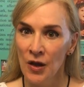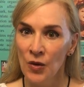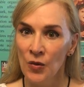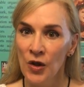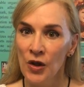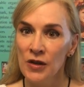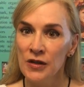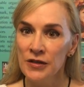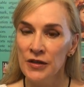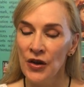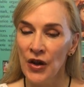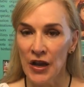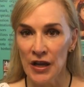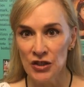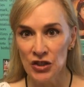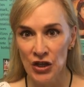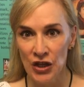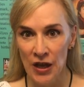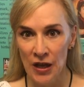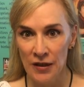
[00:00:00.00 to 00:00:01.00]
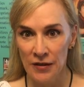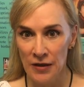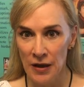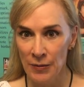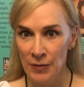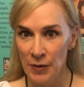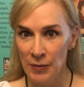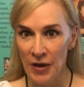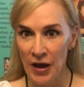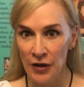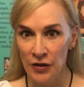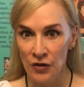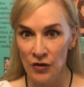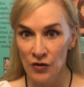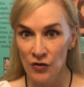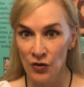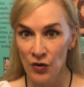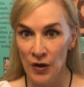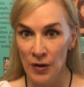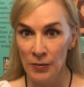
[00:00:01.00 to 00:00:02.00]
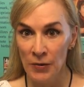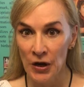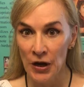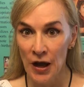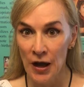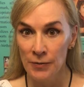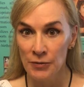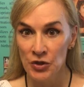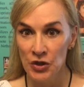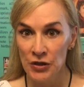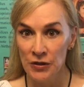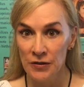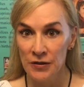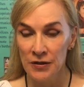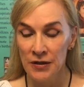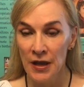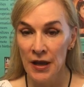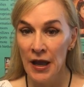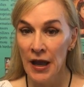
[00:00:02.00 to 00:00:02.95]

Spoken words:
we also educate them about their treatment options,